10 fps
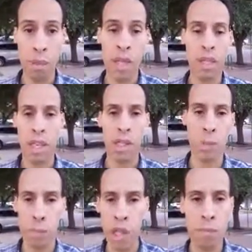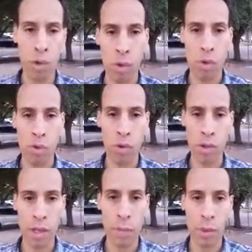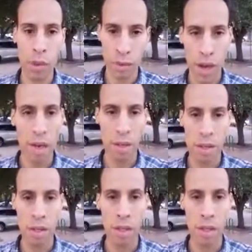but it takes the people, for example, in Nevada,